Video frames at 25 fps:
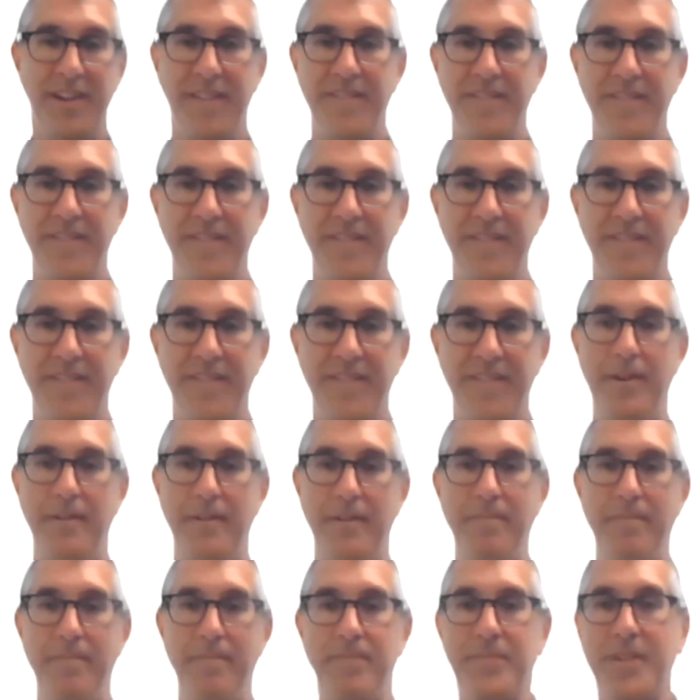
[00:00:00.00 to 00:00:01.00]

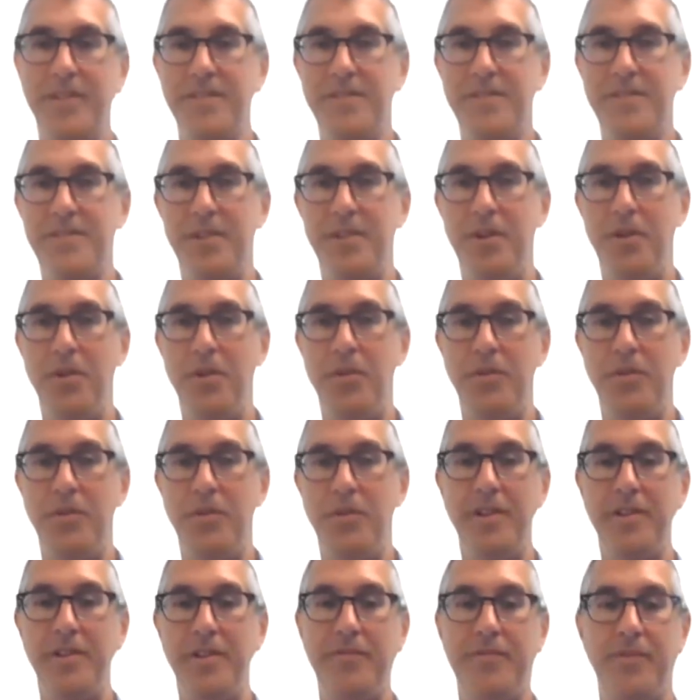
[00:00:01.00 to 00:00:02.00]
Um, so
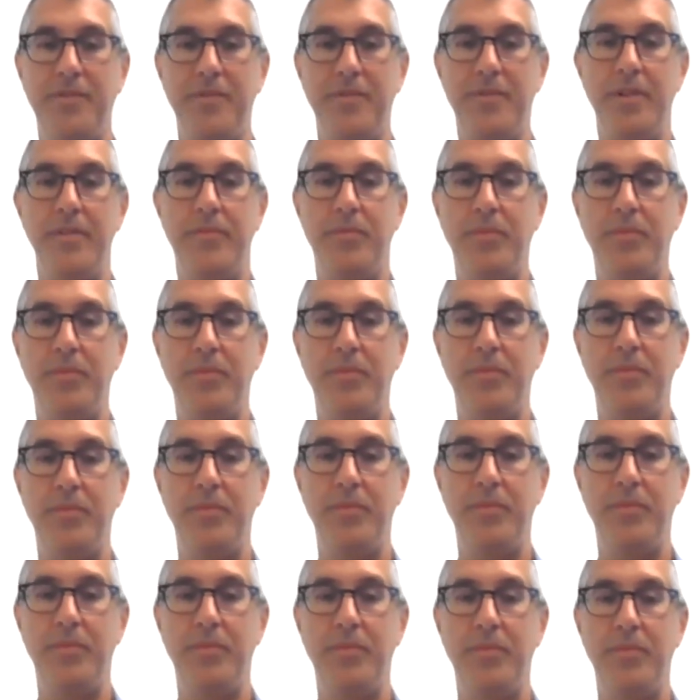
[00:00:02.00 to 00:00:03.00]
if if we can
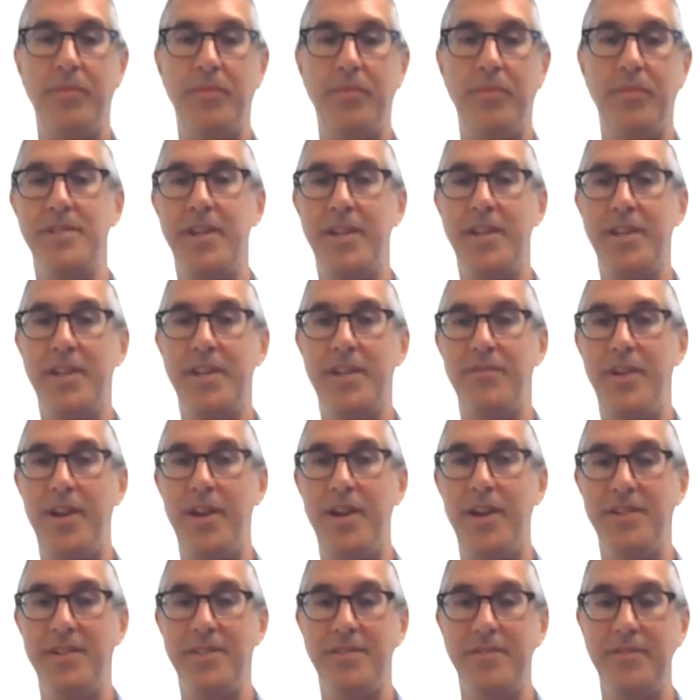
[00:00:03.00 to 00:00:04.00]
leverage and take
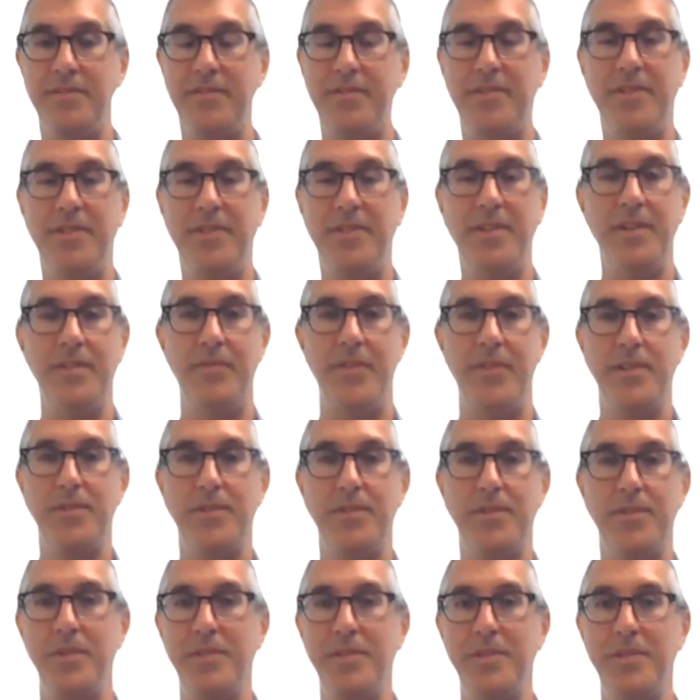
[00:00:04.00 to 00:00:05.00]
advantage of the
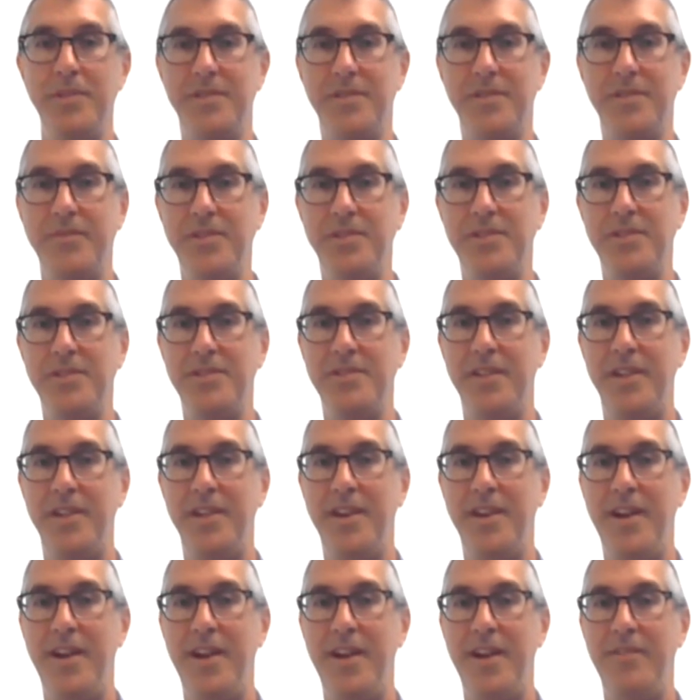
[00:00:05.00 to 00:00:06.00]
investments and visions they
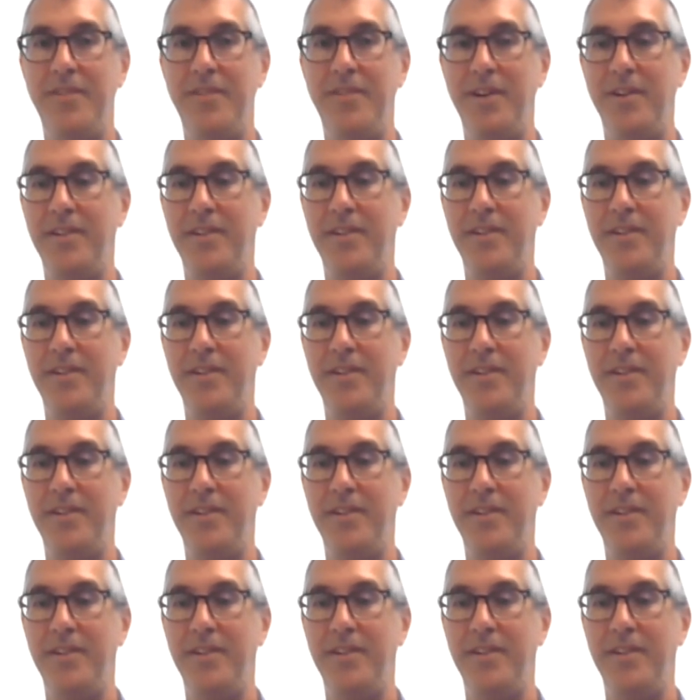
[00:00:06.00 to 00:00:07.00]
have on
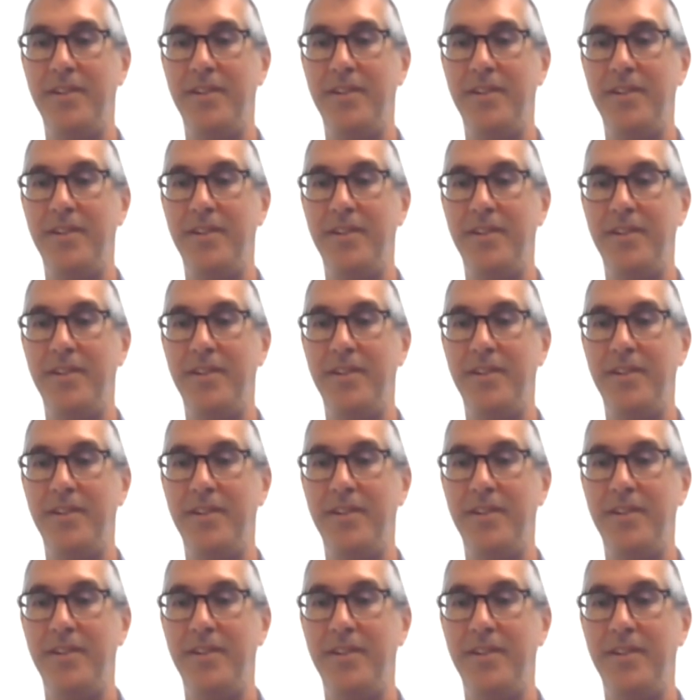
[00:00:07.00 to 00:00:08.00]
on on what's going
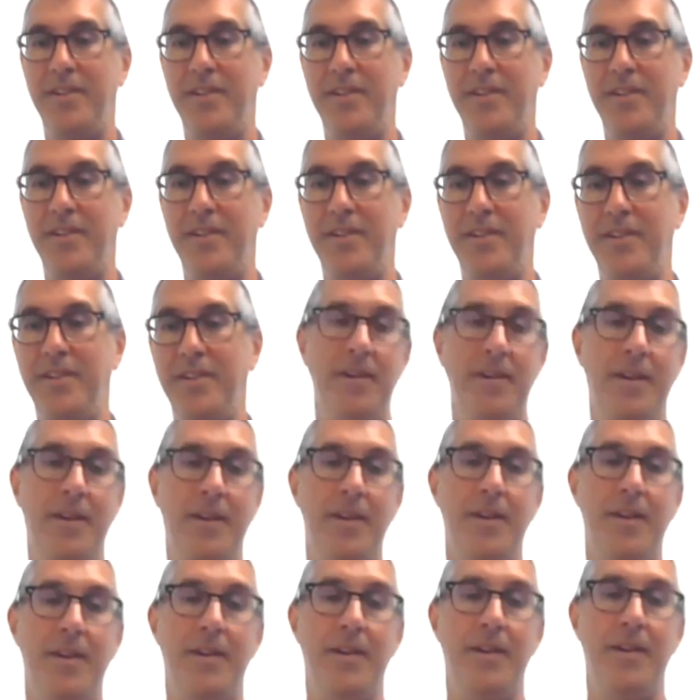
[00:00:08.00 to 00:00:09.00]
on in Canada,
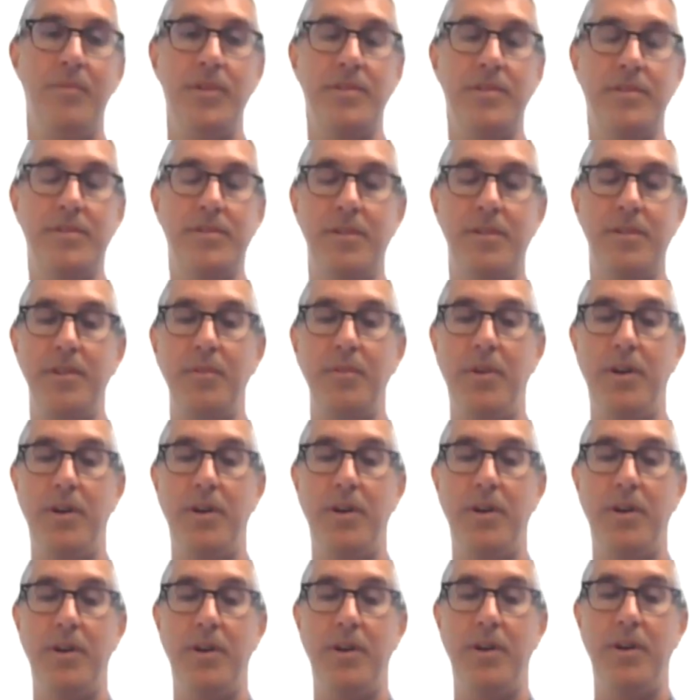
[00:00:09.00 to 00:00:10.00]
we certainly want
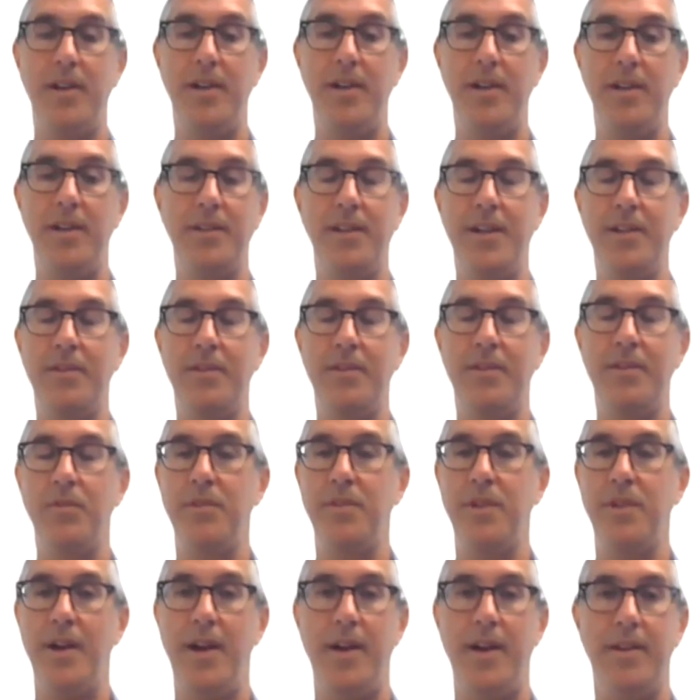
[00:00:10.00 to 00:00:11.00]
to try to connect with
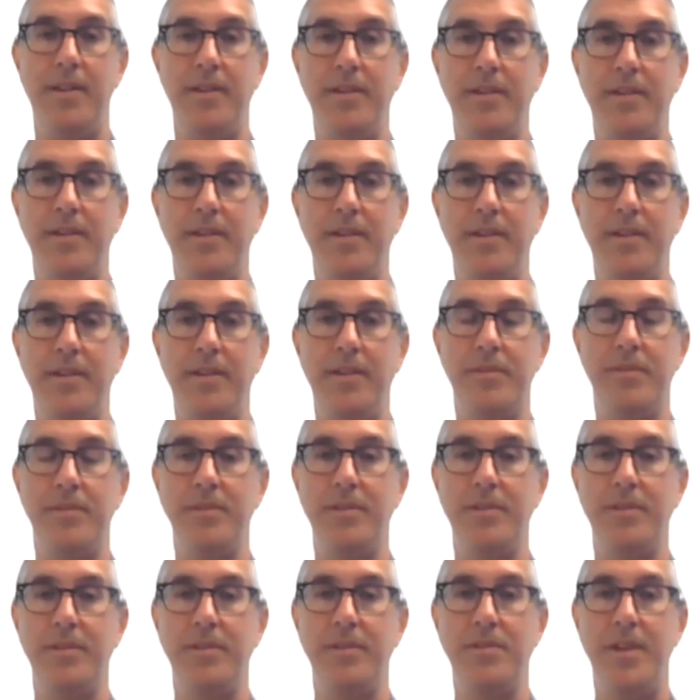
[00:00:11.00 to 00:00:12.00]
that and, and
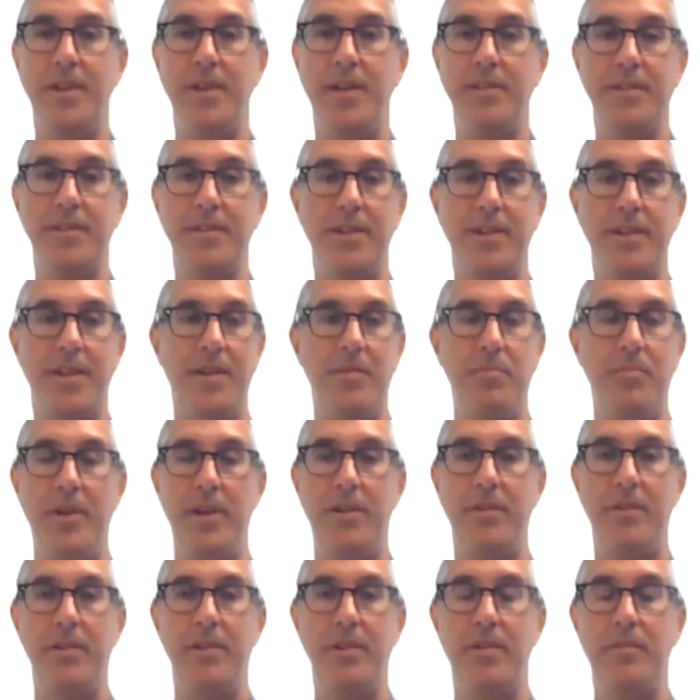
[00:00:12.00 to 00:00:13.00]
use that to kind of
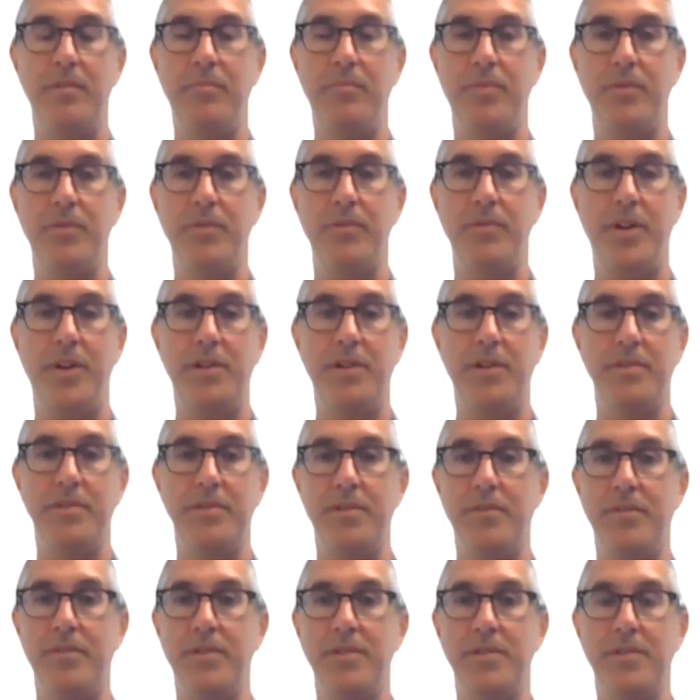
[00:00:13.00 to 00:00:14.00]
better and improve our
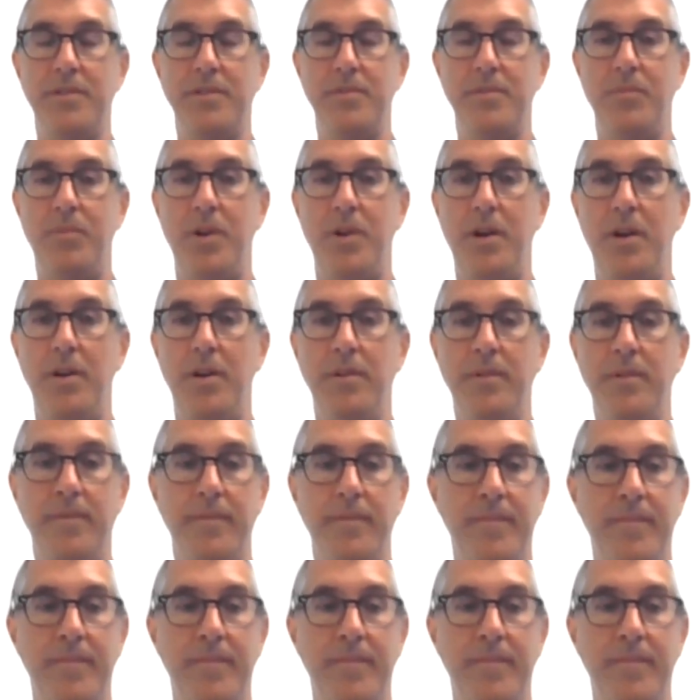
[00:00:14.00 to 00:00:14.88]
service as well.